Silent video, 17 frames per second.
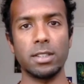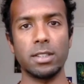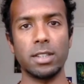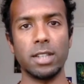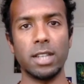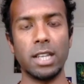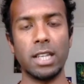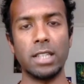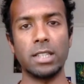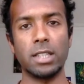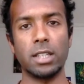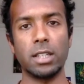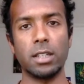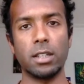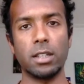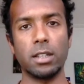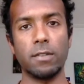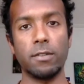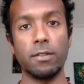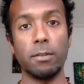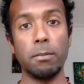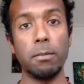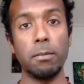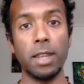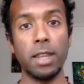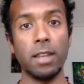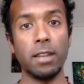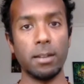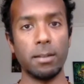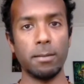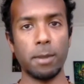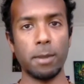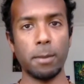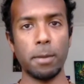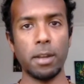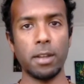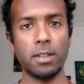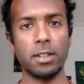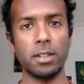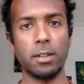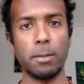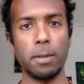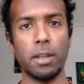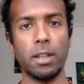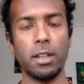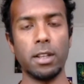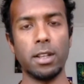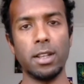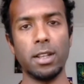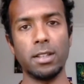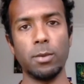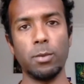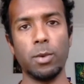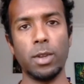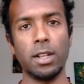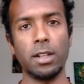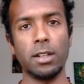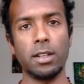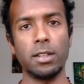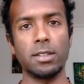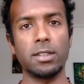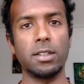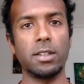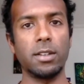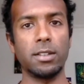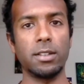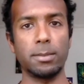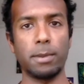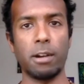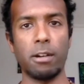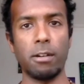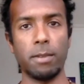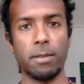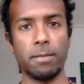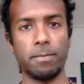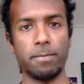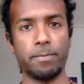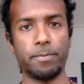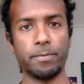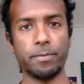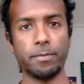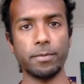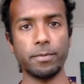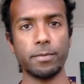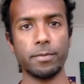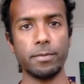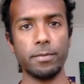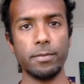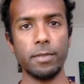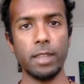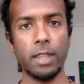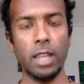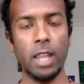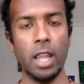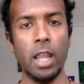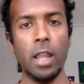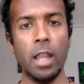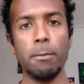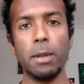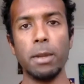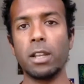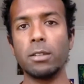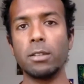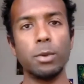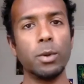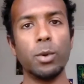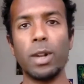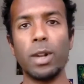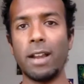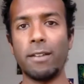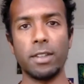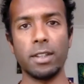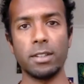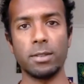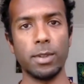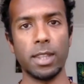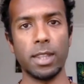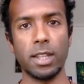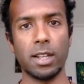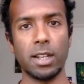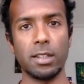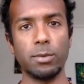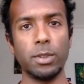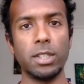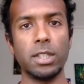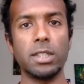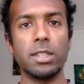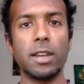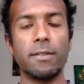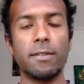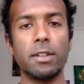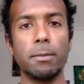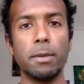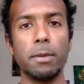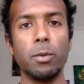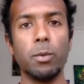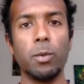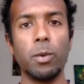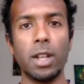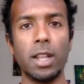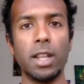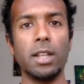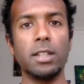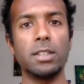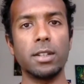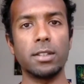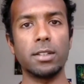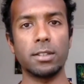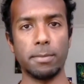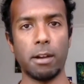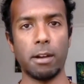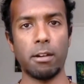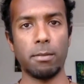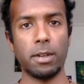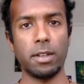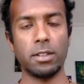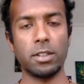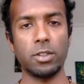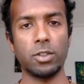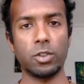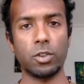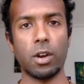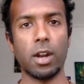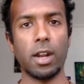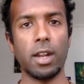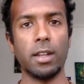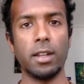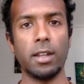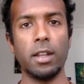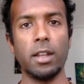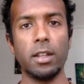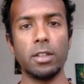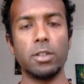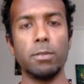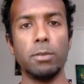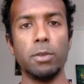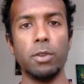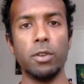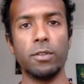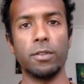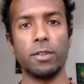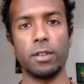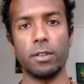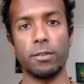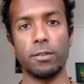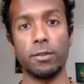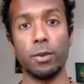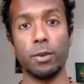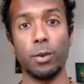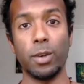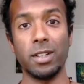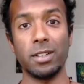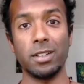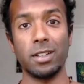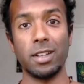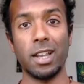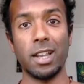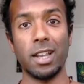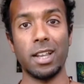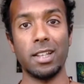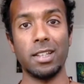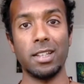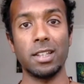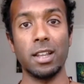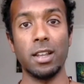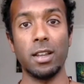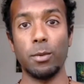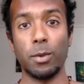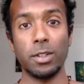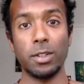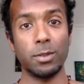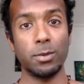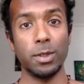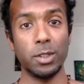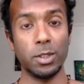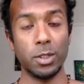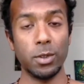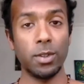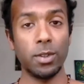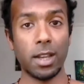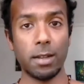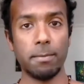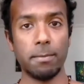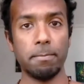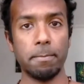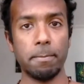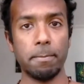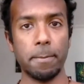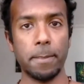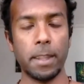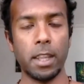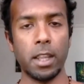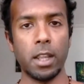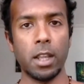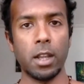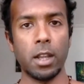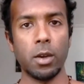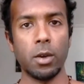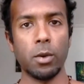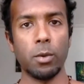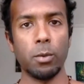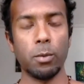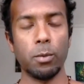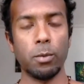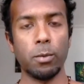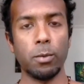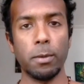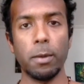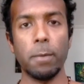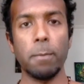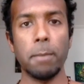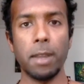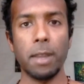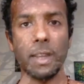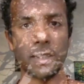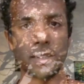is, for me, my personal opinion, is a willingness to experiment. Because we all have this within us. We just have to be willing to experiment, to try, to move forward. And once we do that, we'll be amazed